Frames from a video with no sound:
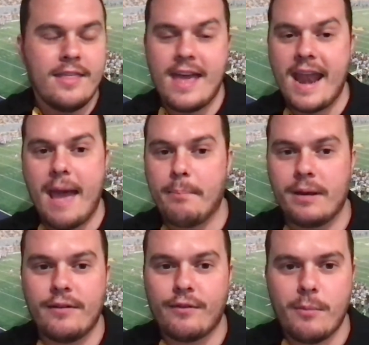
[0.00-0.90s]
that
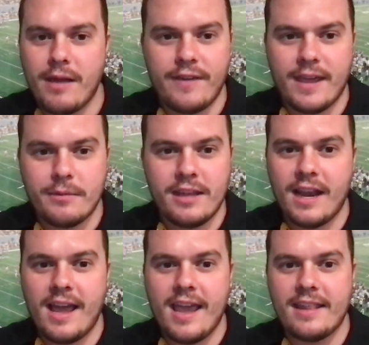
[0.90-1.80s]
happened for my family and
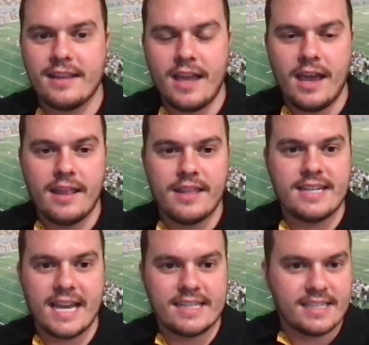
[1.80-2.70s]
I in the
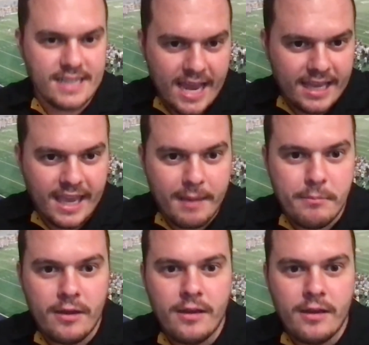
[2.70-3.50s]
Texas Tech game.